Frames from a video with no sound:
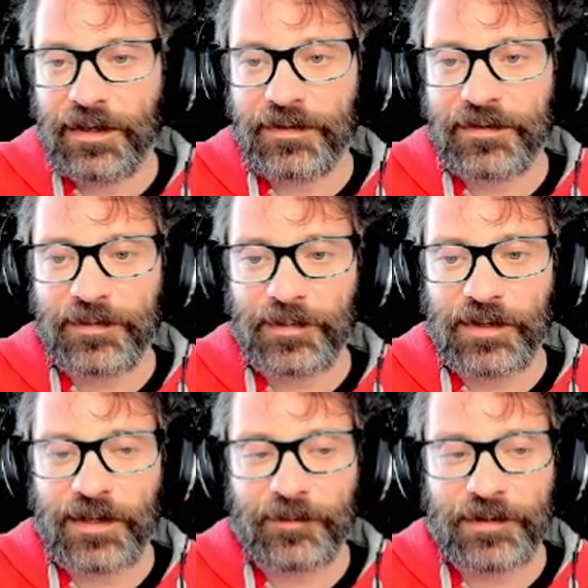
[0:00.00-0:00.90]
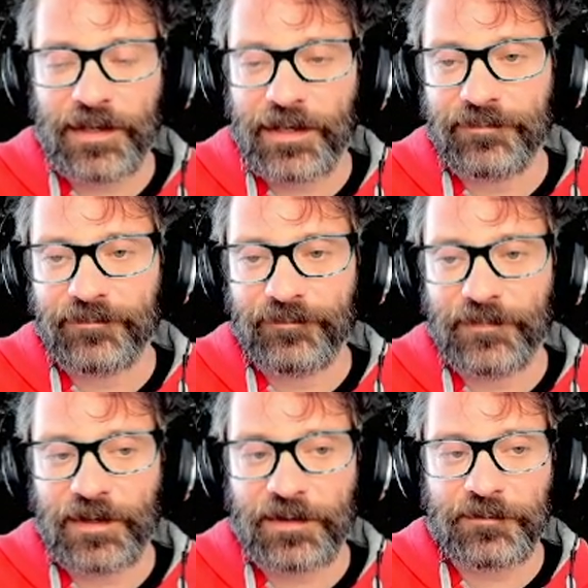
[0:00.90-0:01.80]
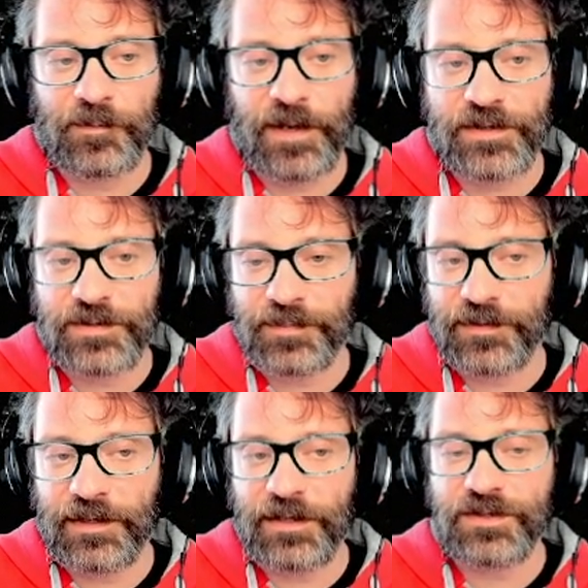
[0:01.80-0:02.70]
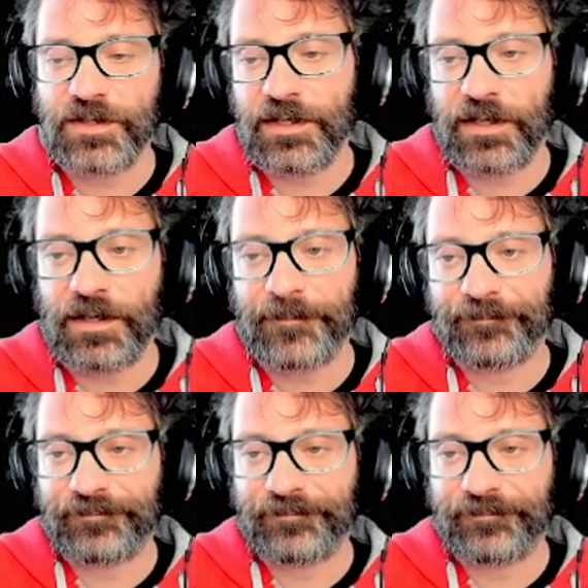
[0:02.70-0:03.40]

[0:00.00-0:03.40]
Similar how we had the other formation. But the Engineer,